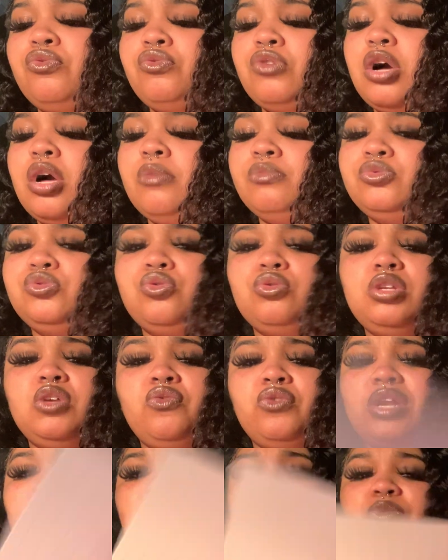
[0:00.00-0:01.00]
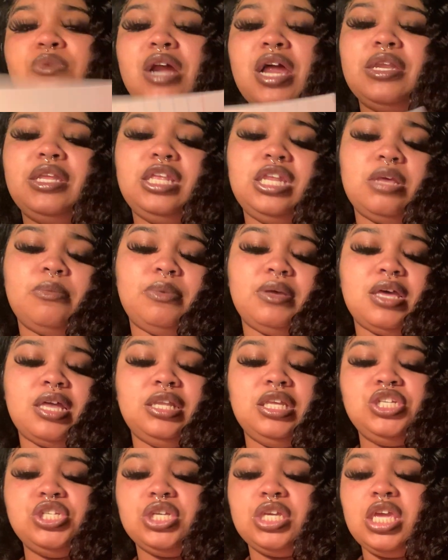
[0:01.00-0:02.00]
um, Truly Realized What I Needed. But
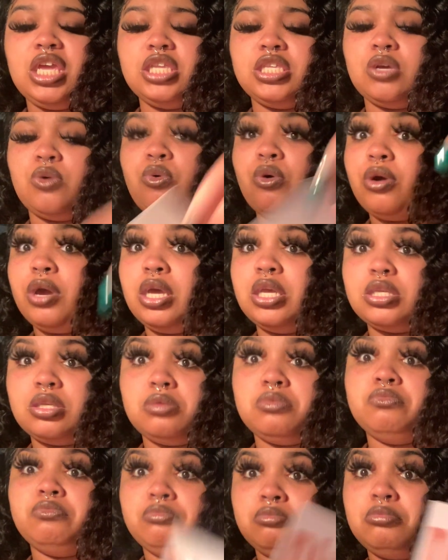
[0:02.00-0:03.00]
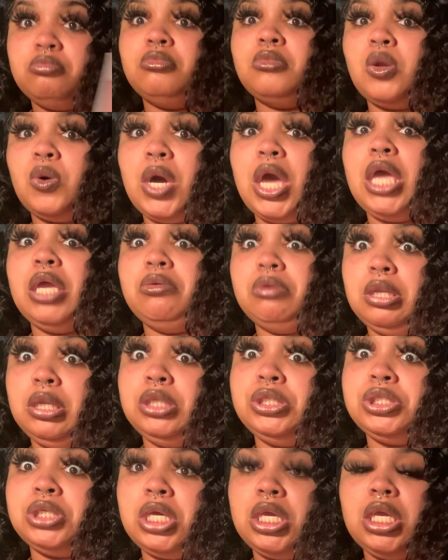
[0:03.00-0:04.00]
Alicia Keys, Aquarius. Okay,
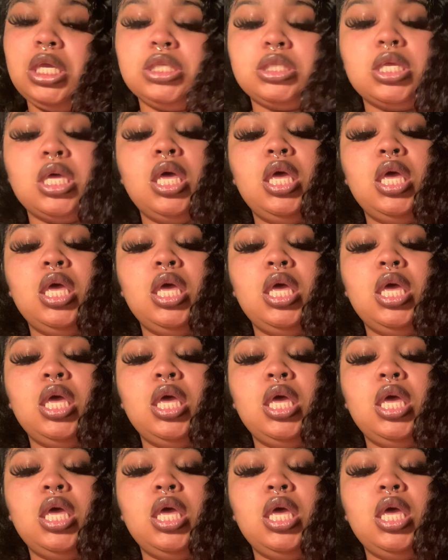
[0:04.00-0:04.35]
Alicia Keys.